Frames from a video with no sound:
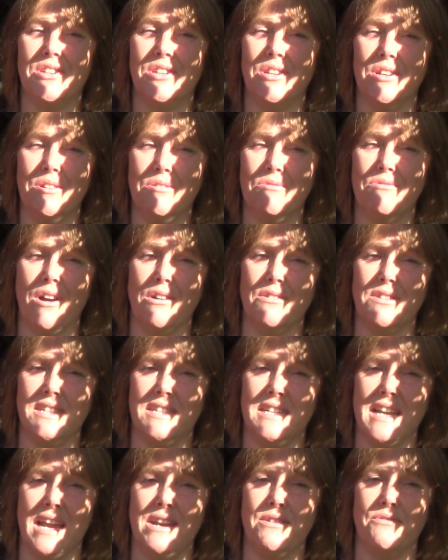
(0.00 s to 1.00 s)
2
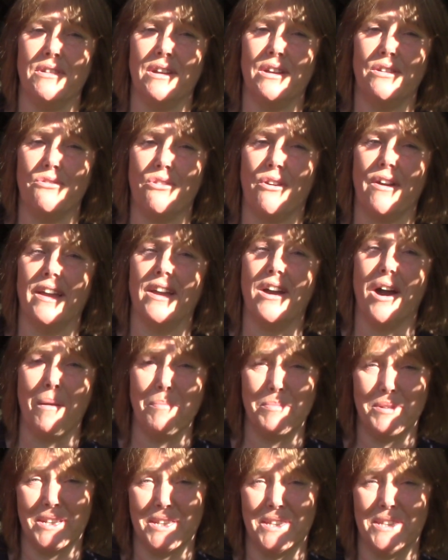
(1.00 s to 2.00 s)
rhododendron growing
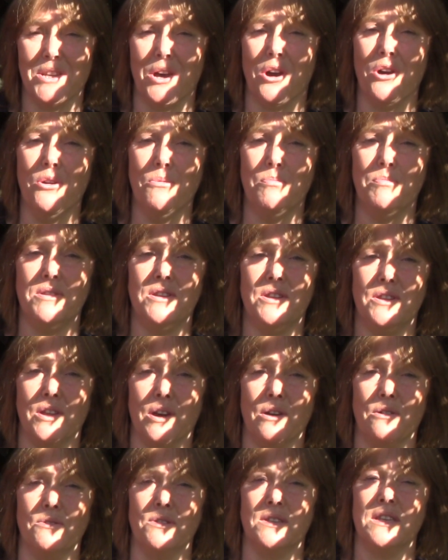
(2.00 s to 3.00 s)
options open to
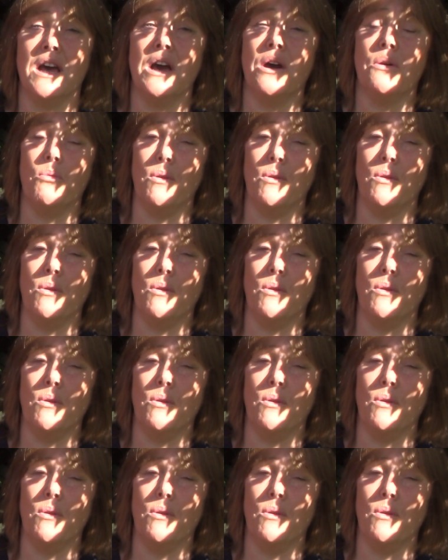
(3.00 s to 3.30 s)
those